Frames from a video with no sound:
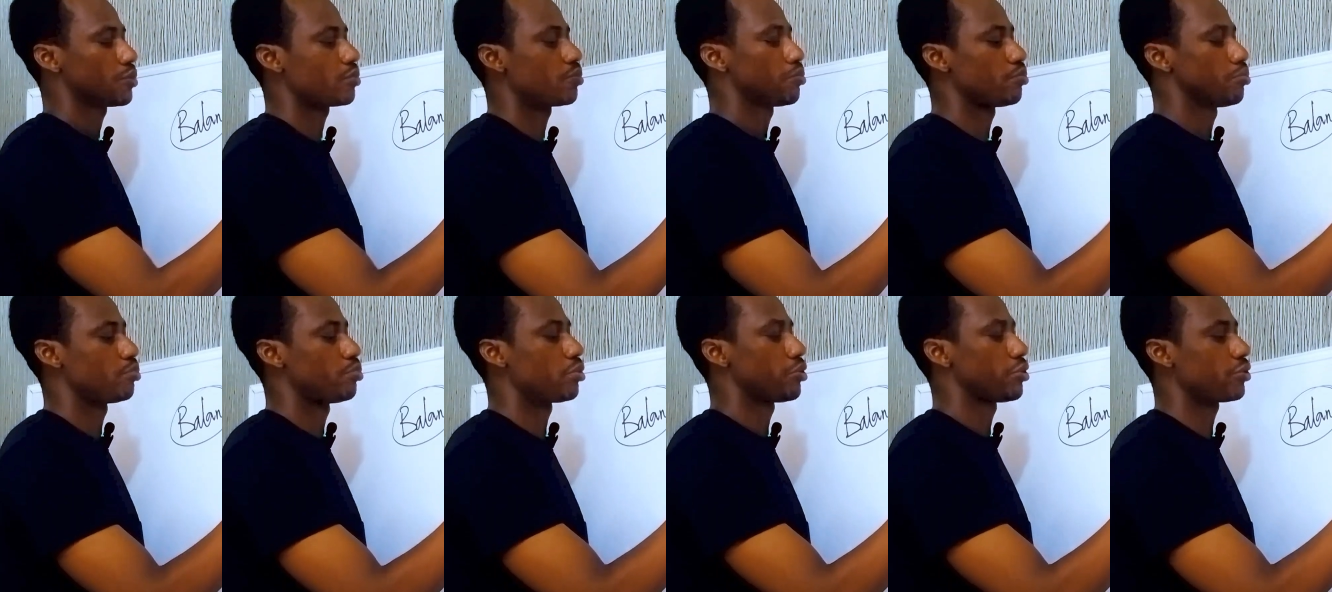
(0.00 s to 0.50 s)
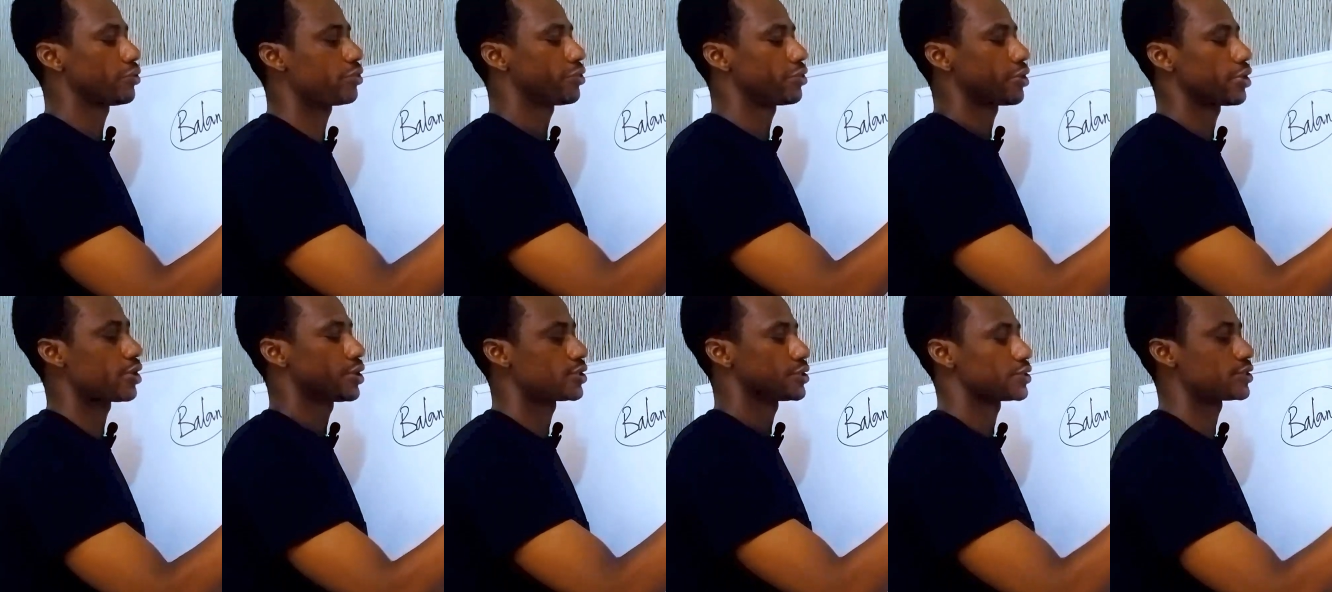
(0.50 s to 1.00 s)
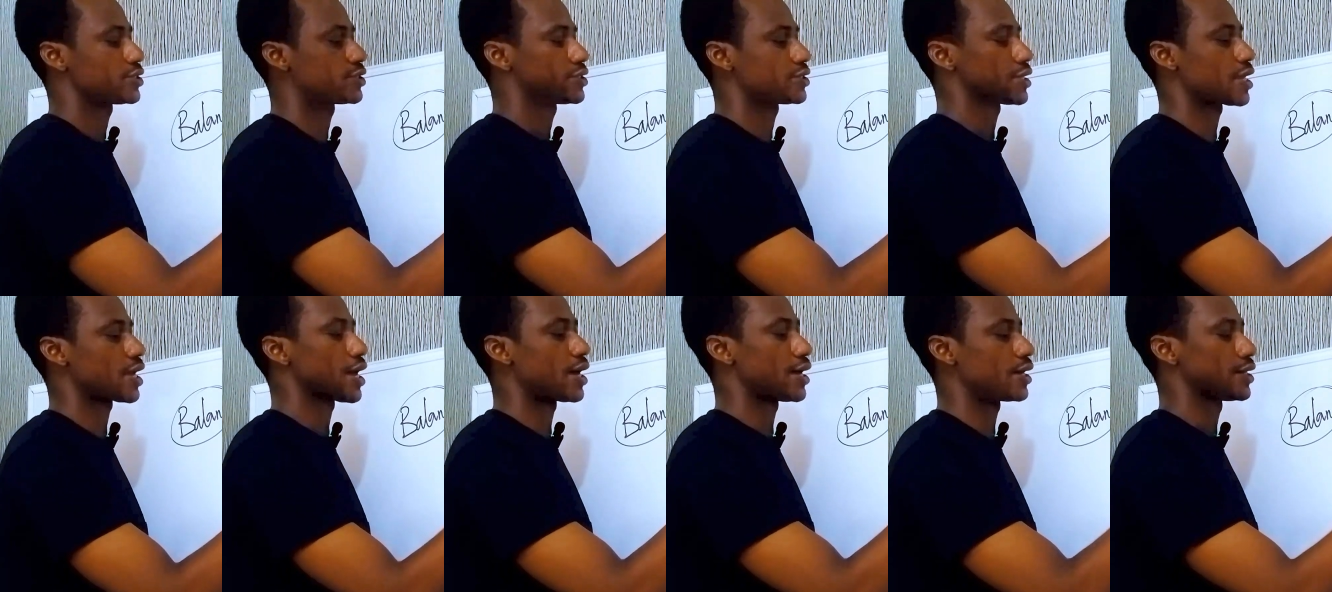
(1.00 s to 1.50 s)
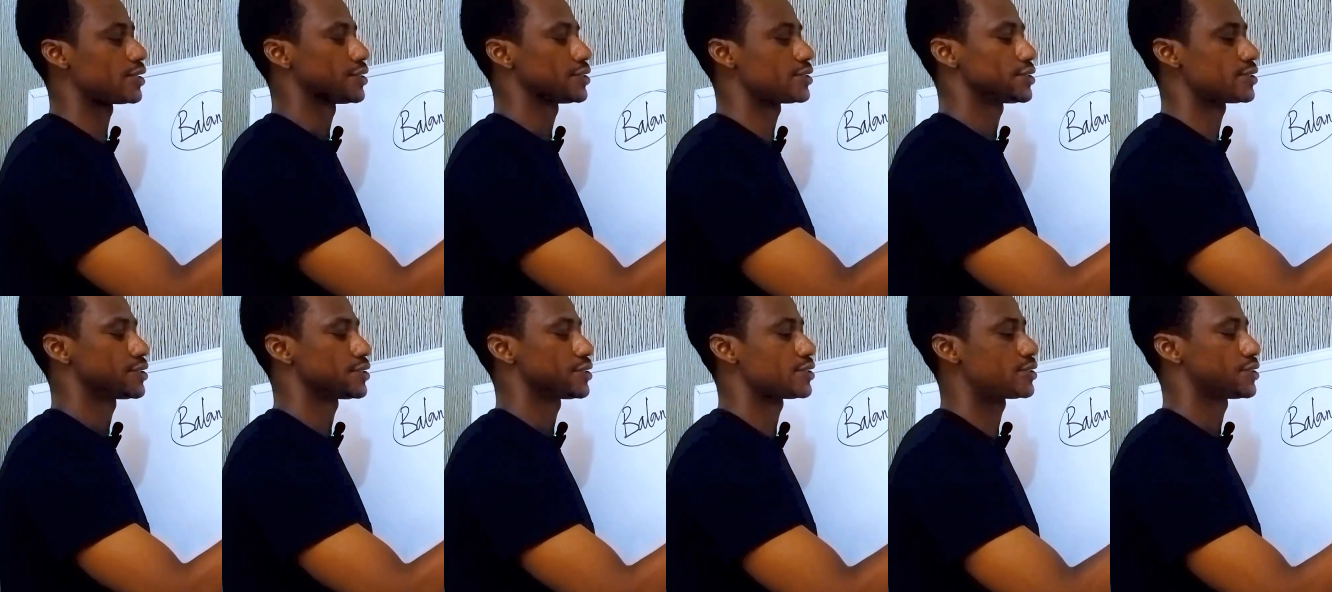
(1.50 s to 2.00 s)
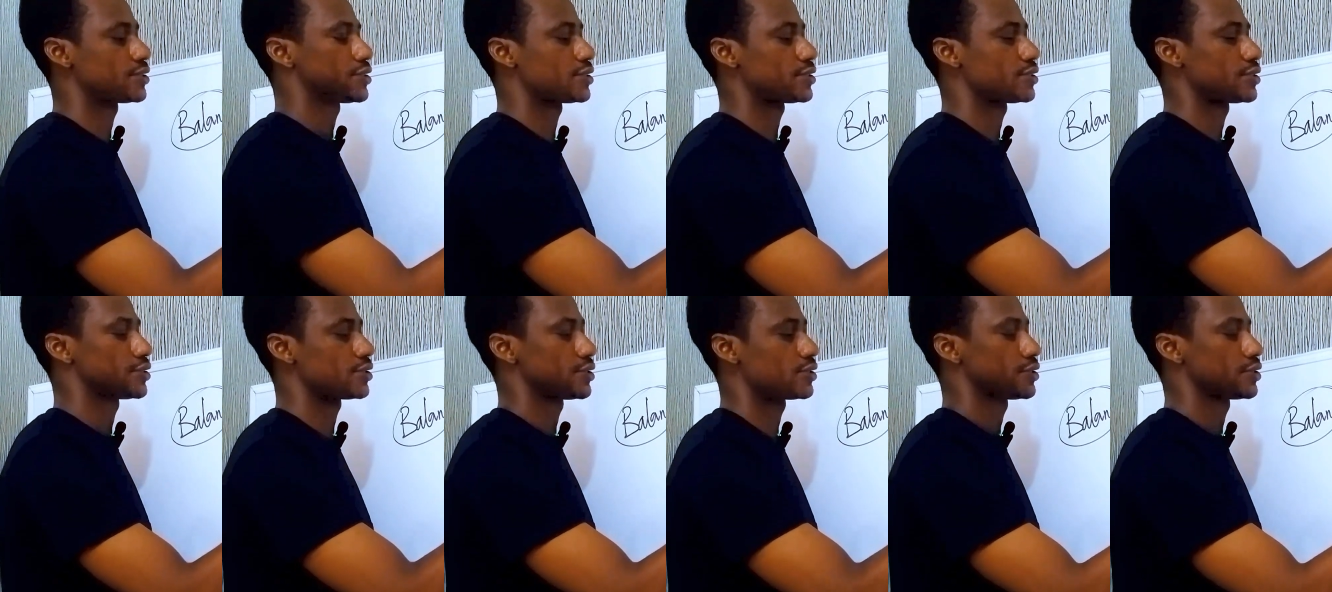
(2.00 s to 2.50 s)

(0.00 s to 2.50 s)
both sides